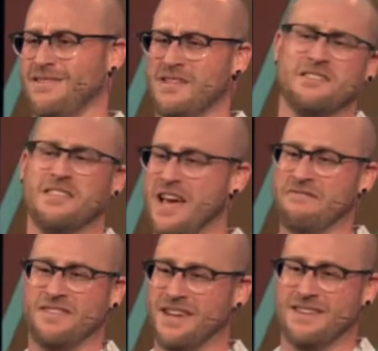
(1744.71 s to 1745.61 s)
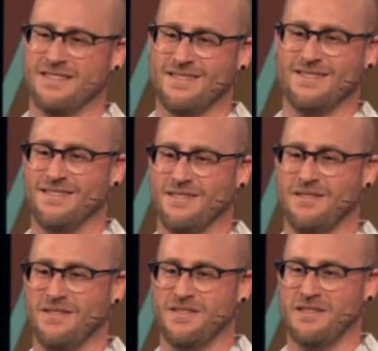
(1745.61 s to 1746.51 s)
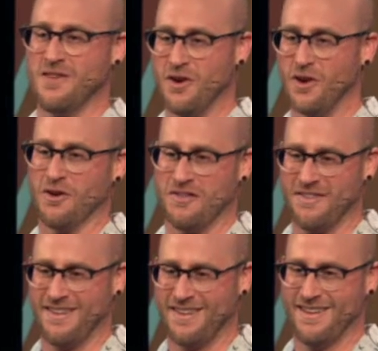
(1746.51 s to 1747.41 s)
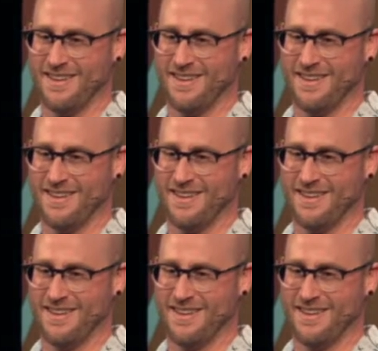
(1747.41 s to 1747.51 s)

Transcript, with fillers: This life does. It's the earth.